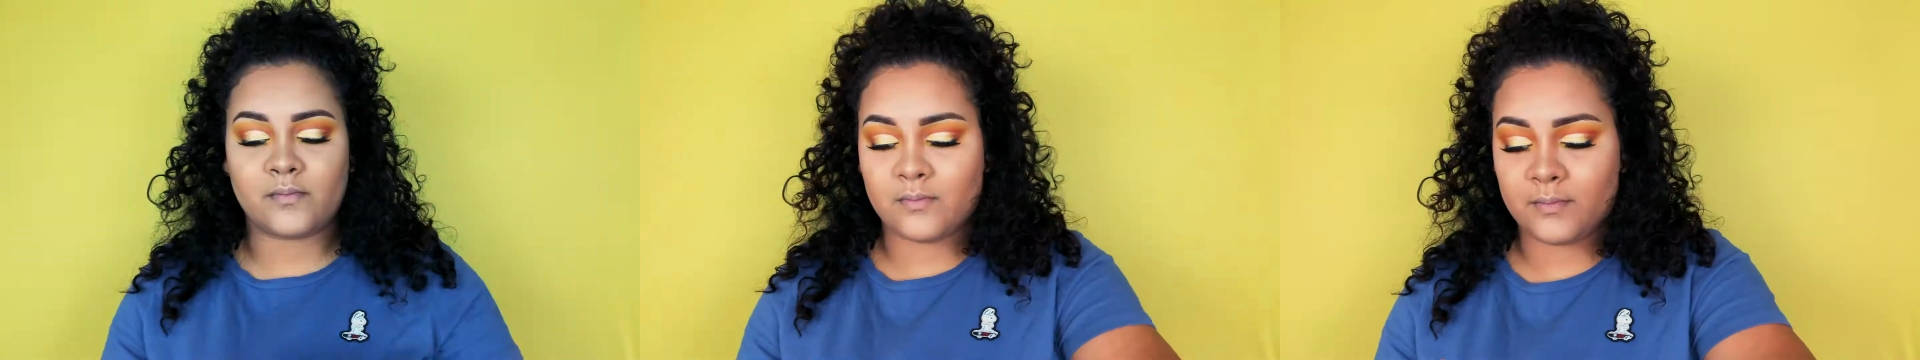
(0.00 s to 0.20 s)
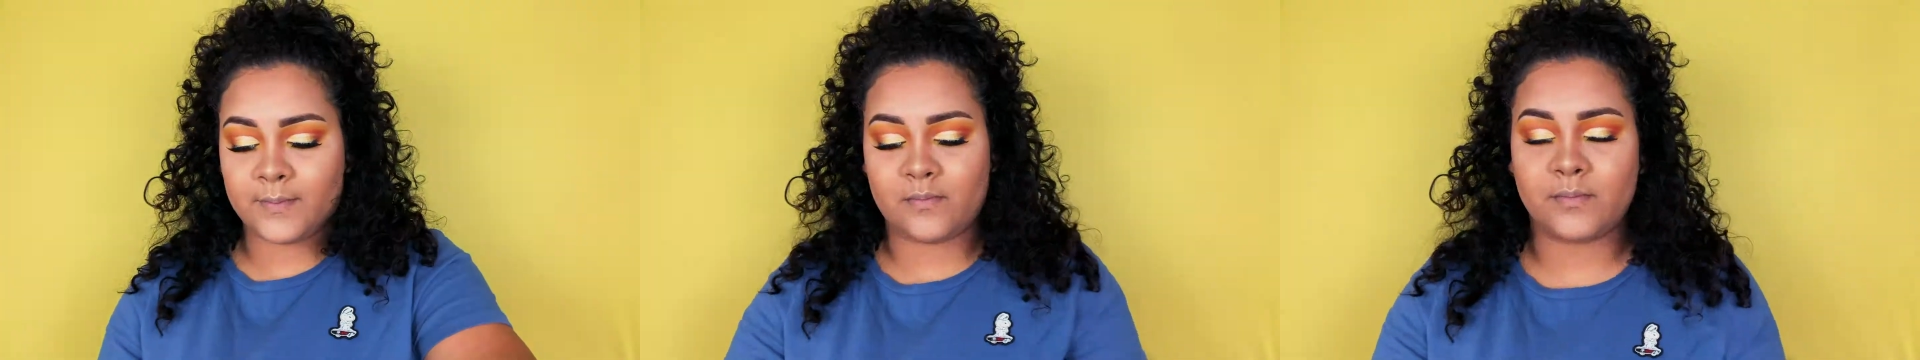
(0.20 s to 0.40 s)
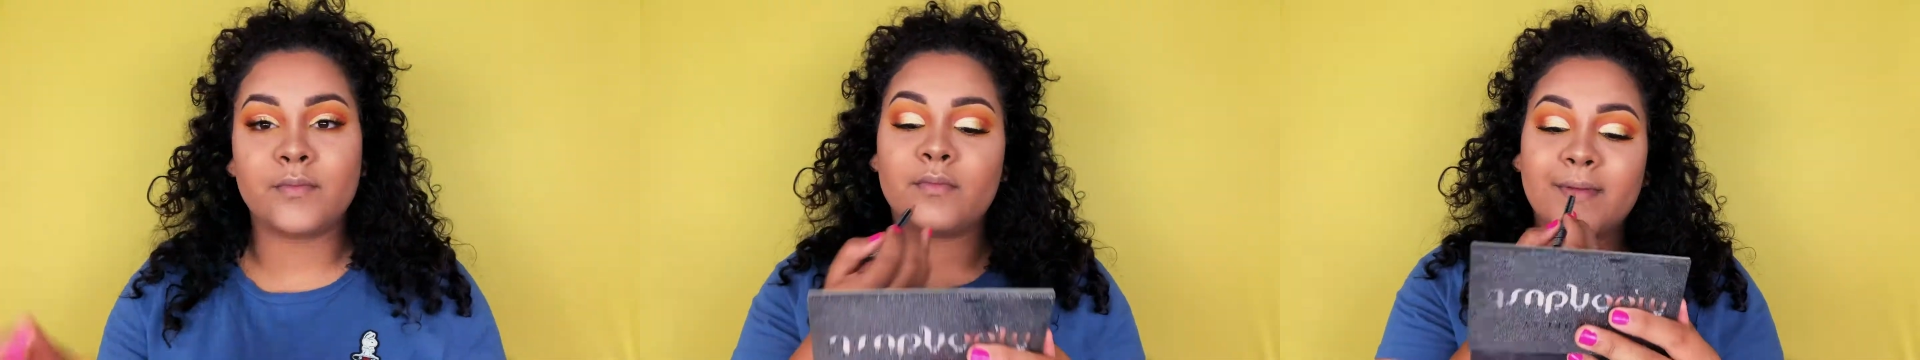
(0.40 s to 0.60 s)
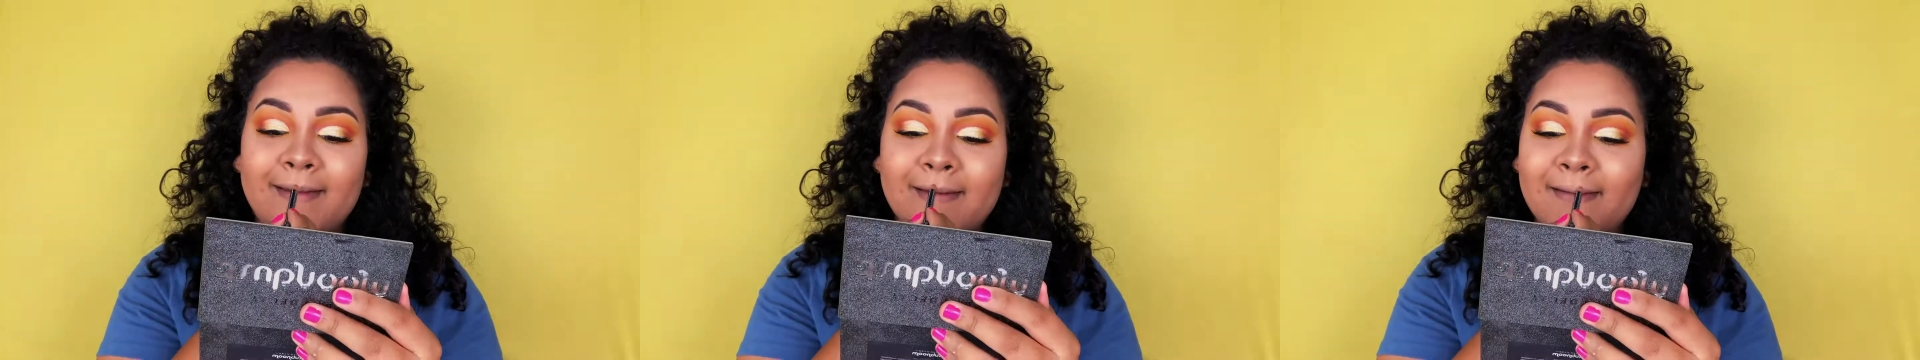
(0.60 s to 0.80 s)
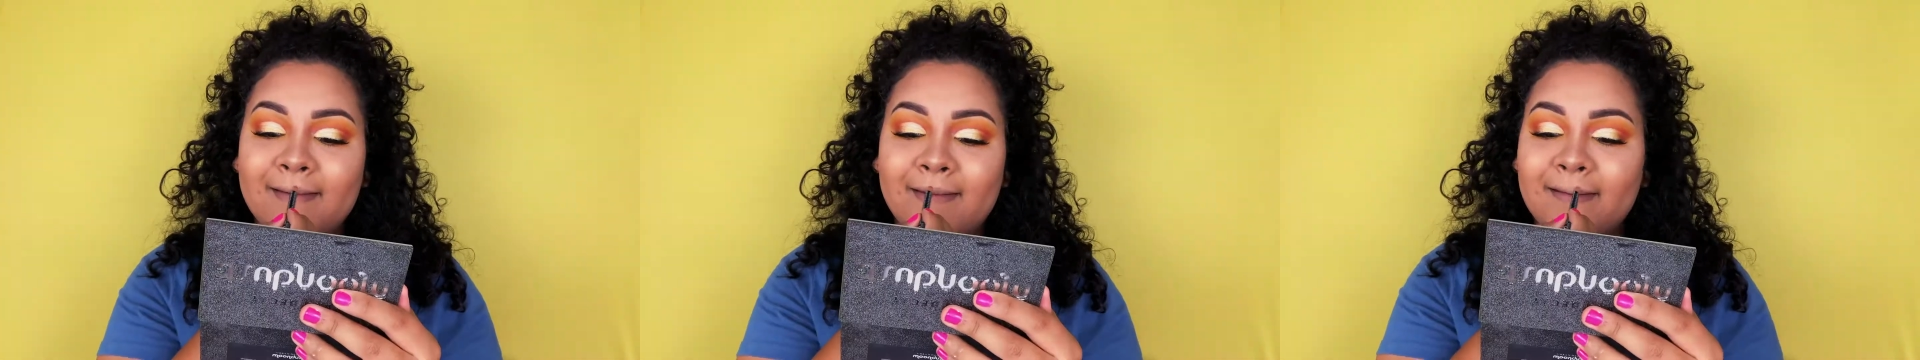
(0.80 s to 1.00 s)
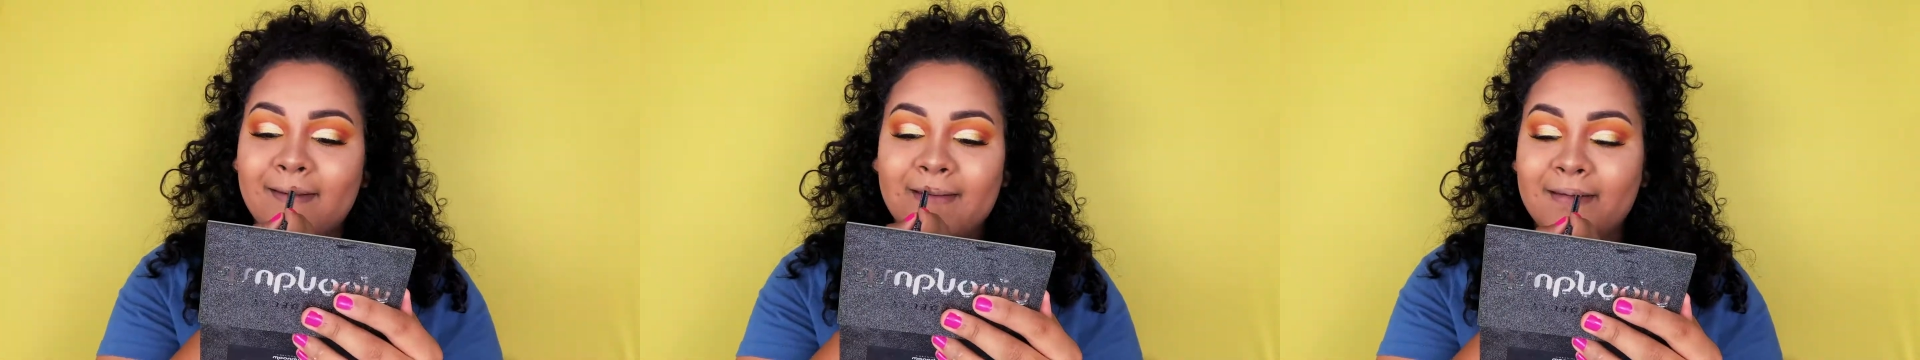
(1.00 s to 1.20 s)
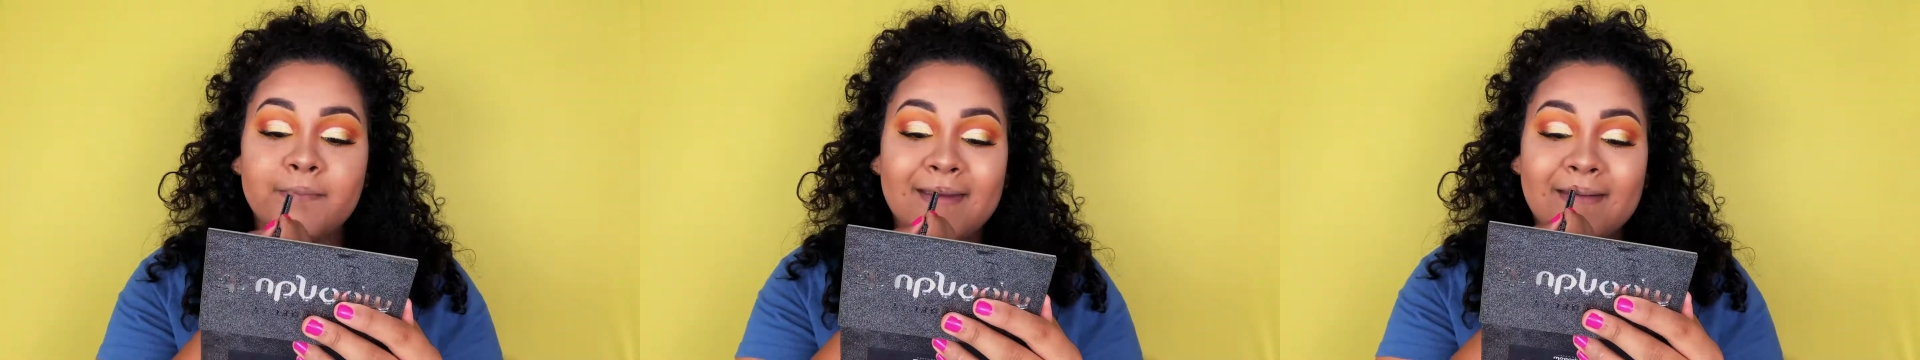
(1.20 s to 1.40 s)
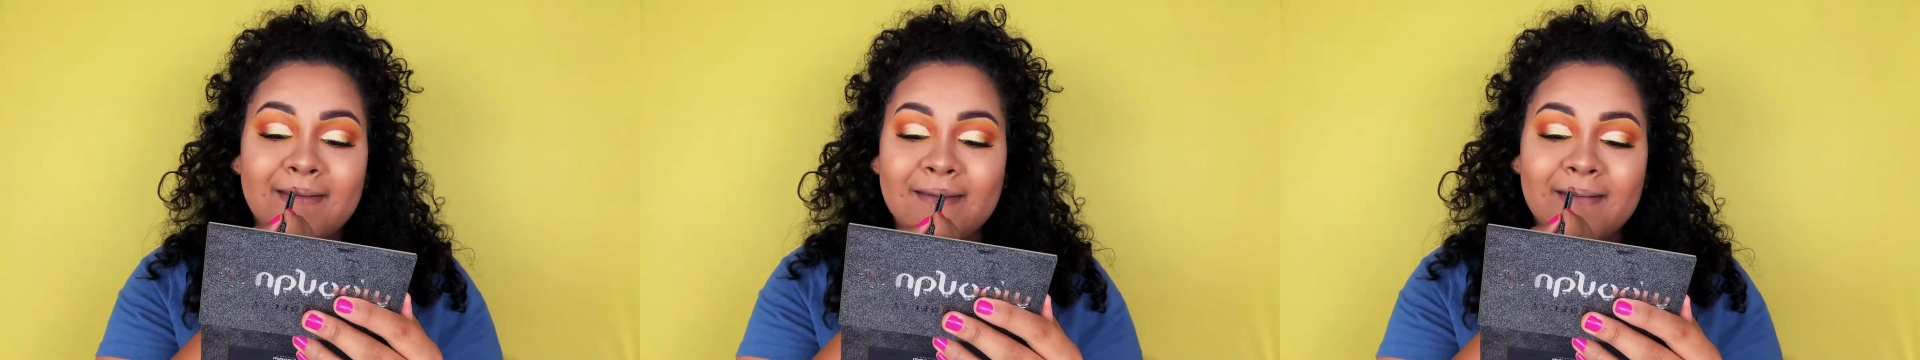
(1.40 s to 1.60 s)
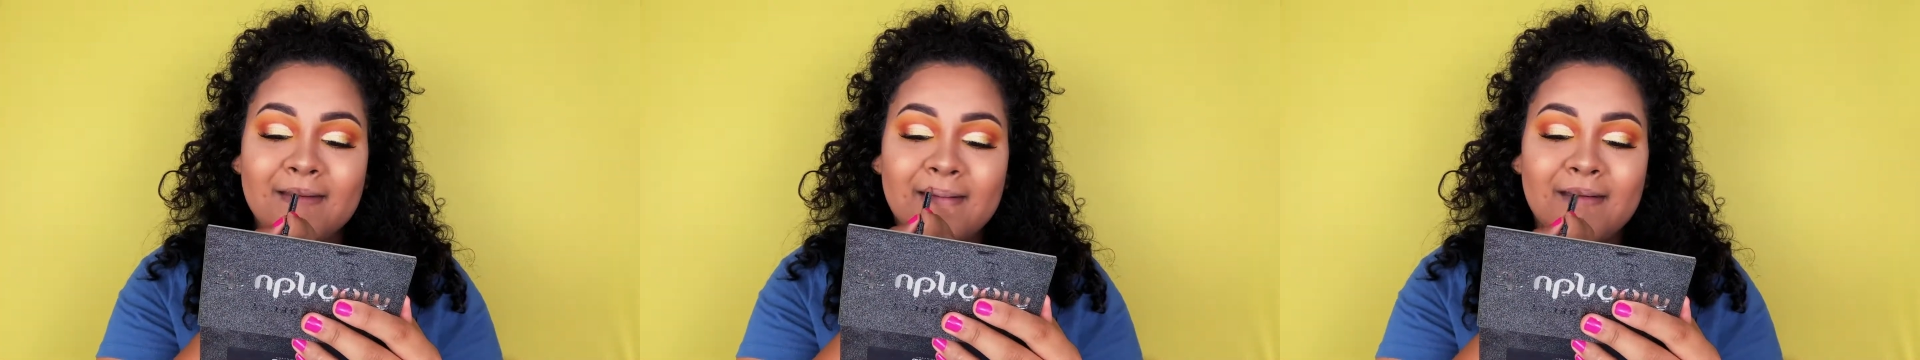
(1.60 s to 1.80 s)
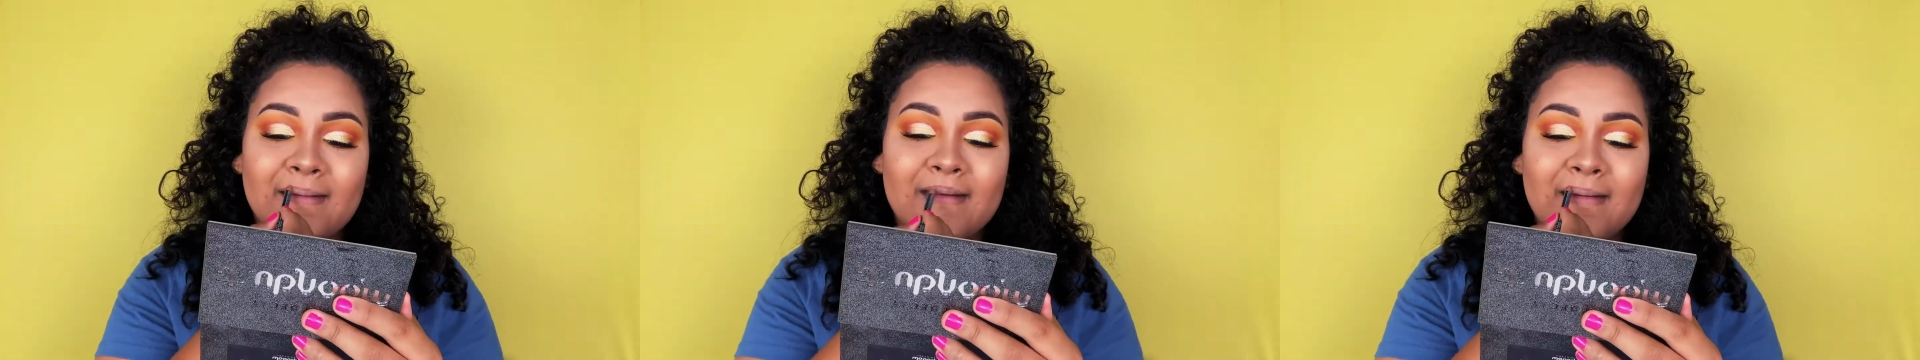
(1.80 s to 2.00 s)
my lips, I'm going to be taking my current
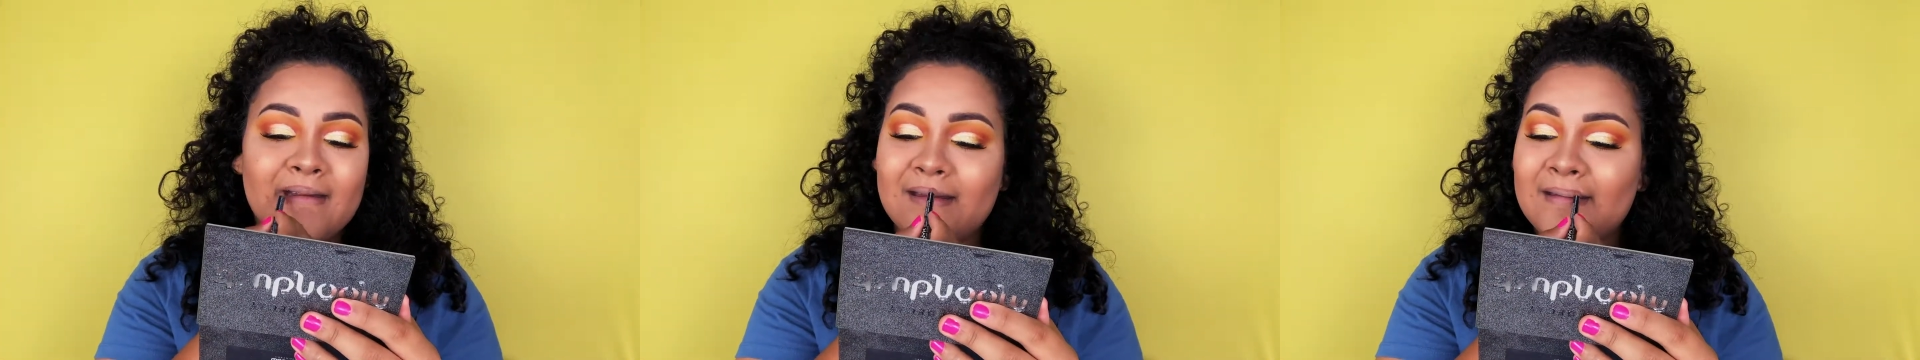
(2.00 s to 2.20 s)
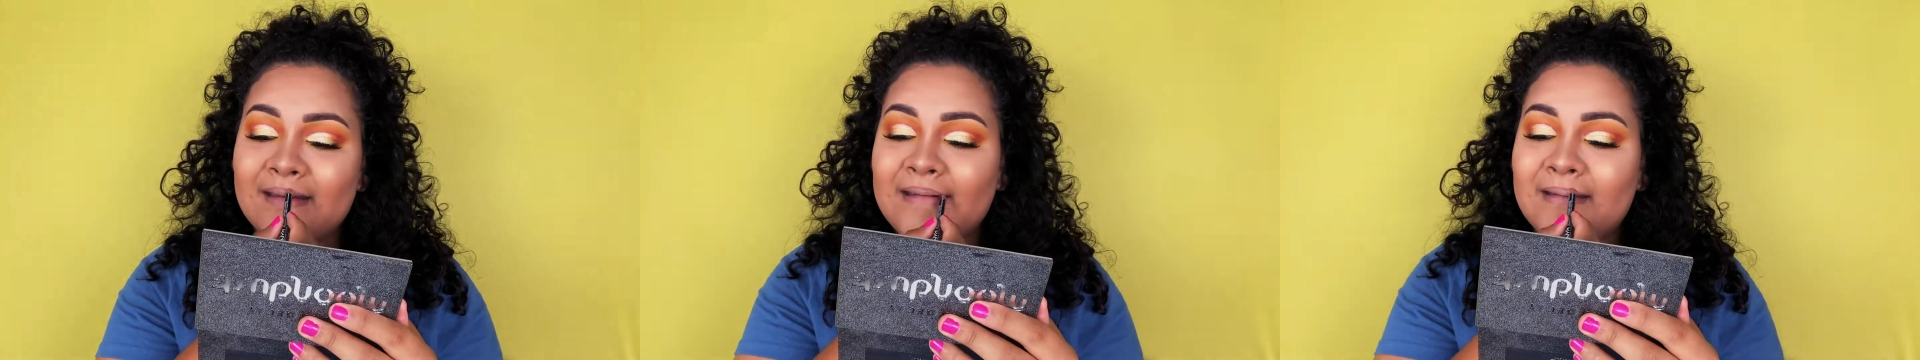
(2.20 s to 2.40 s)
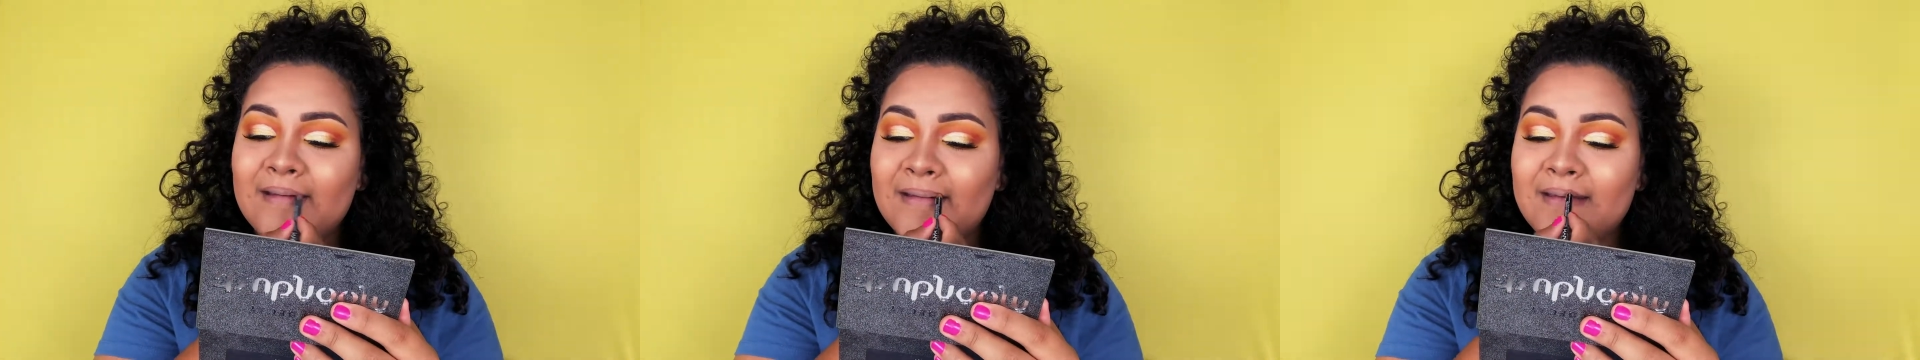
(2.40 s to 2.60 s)
favorite combo,